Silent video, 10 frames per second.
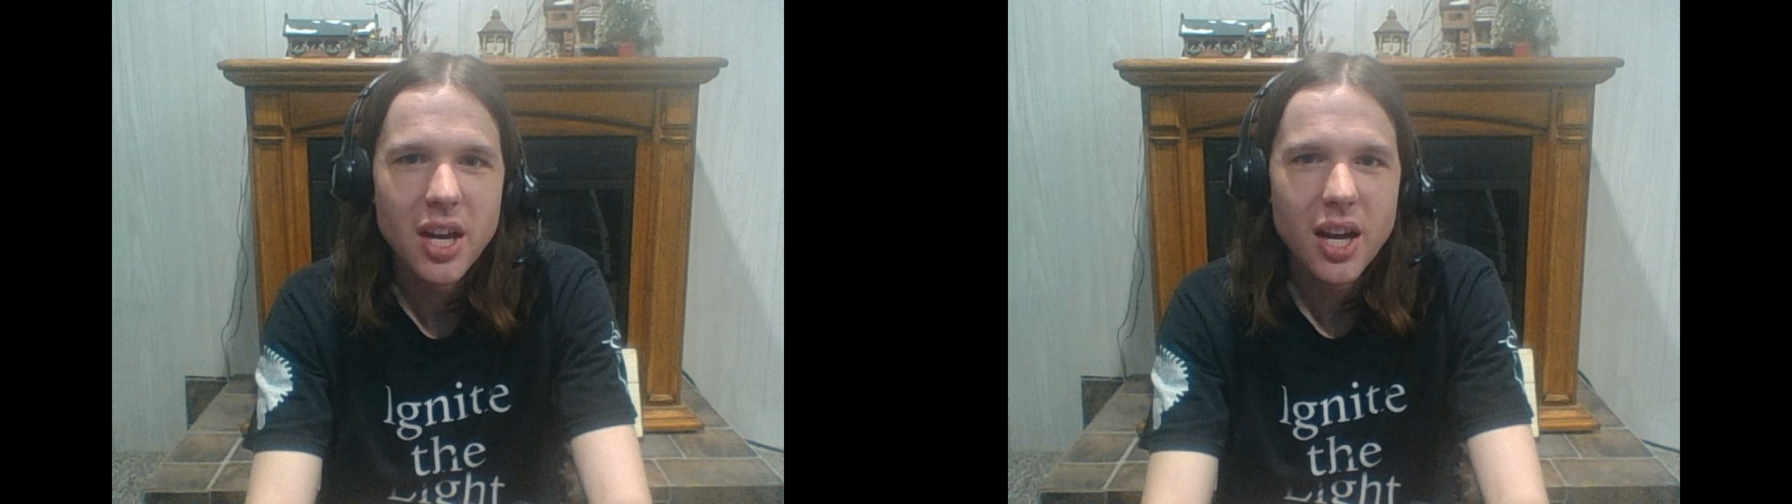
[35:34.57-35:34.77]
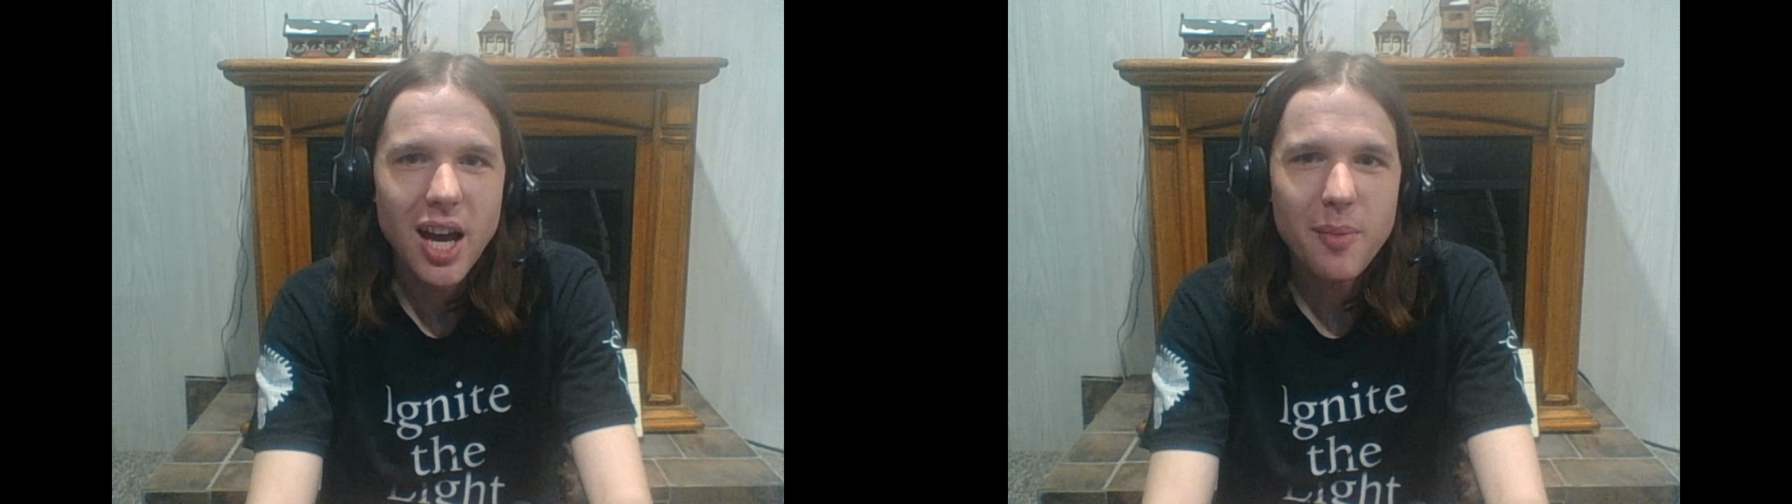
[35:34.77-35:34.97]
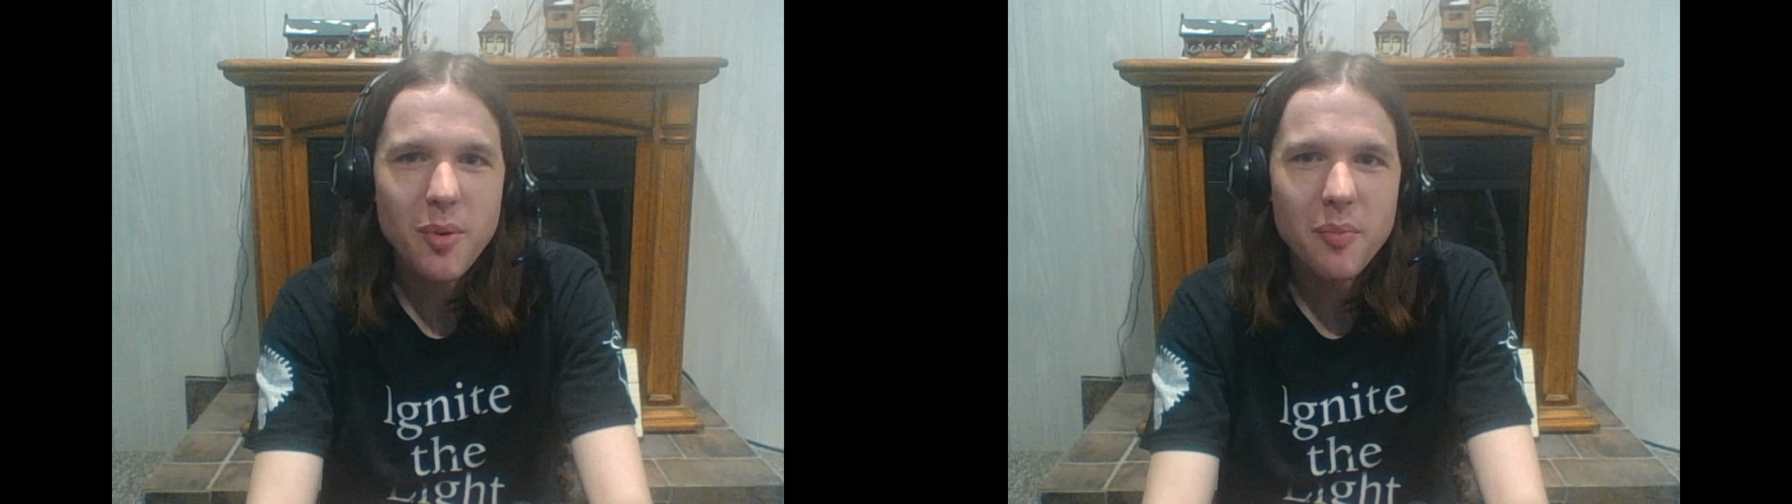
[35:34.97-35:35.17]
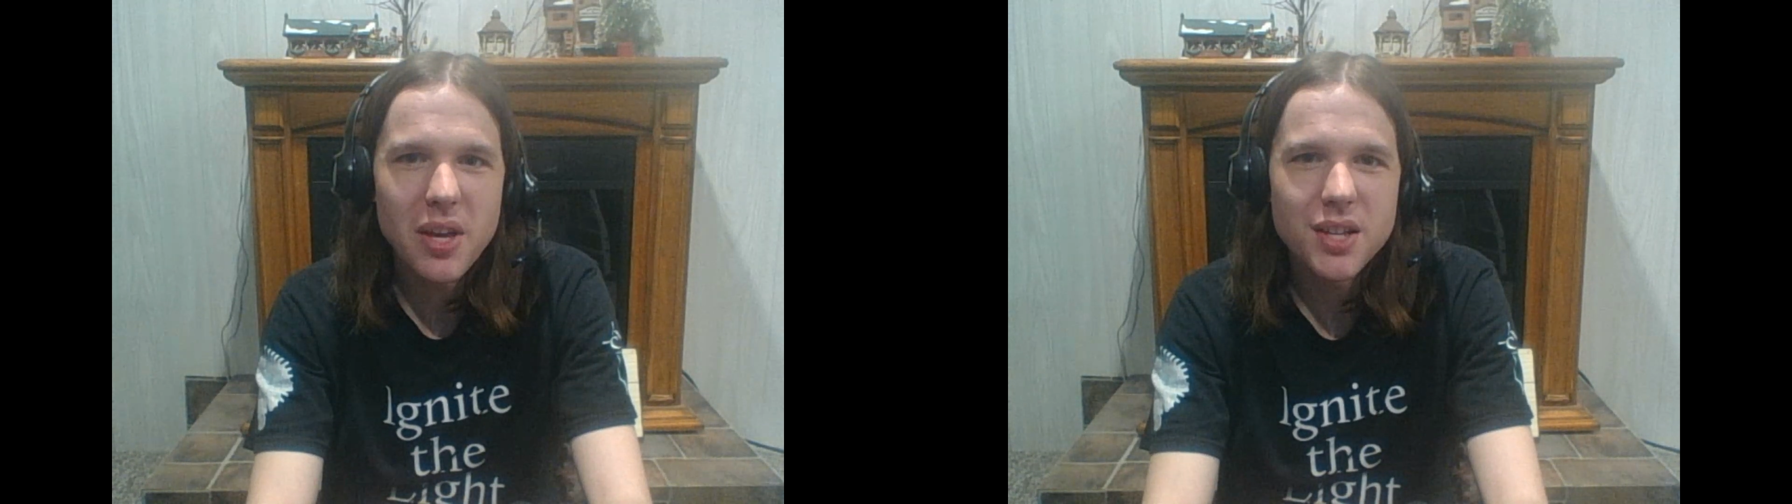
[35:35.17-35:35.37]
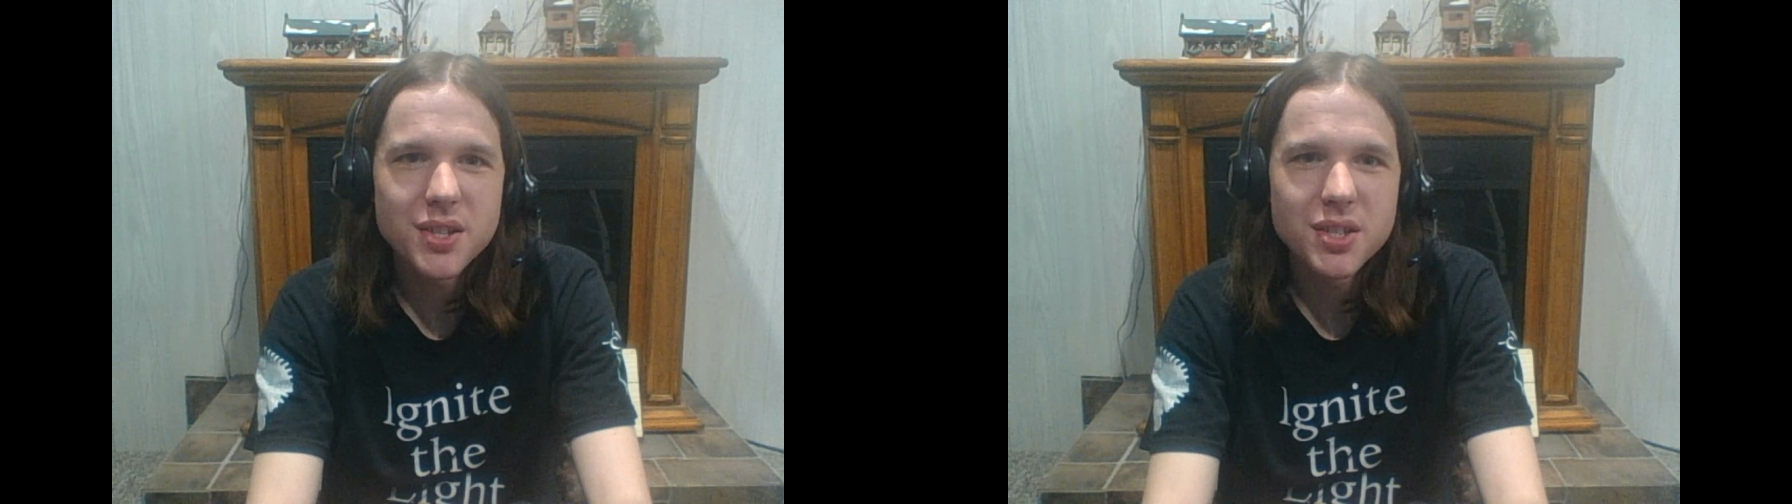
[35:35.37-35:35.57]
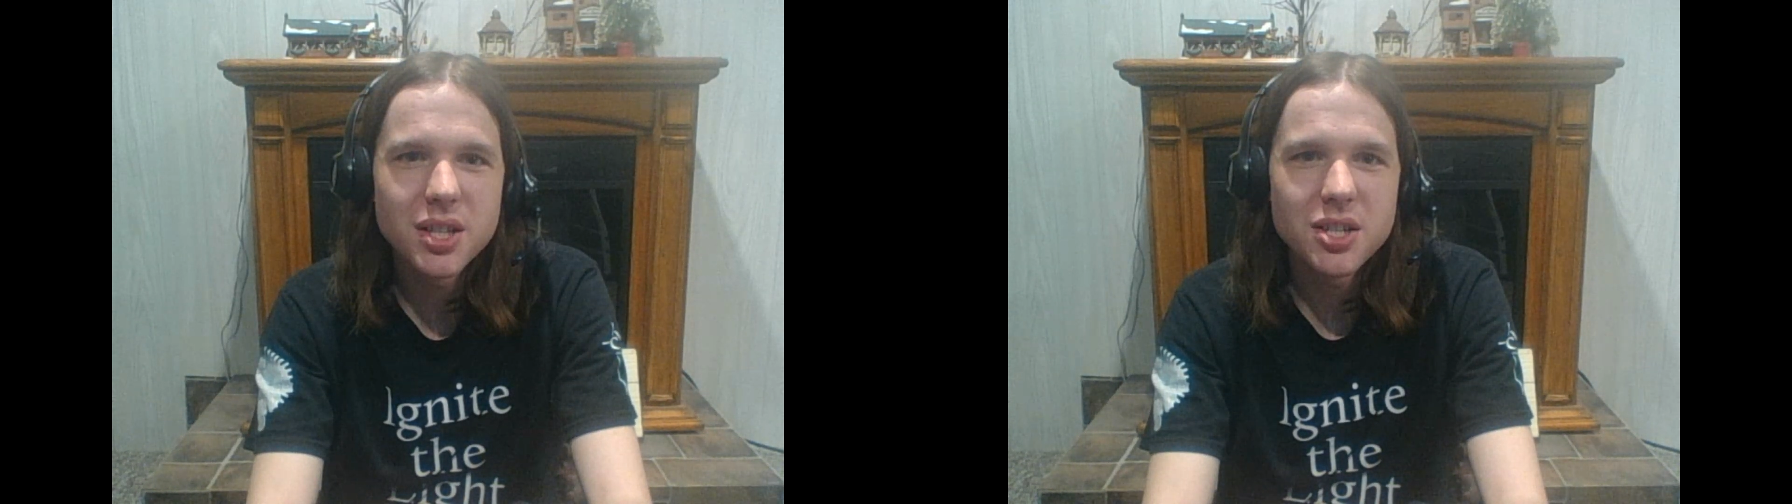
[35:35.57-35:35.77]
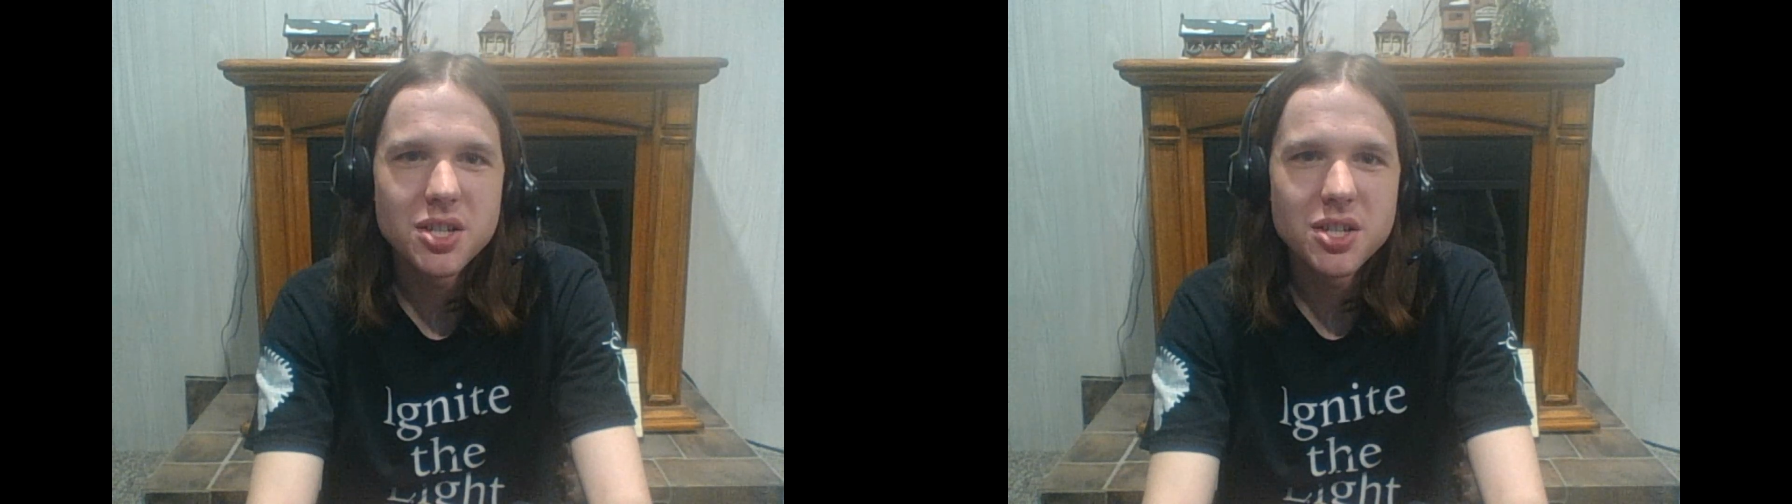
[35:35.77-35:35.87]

I'm amazed that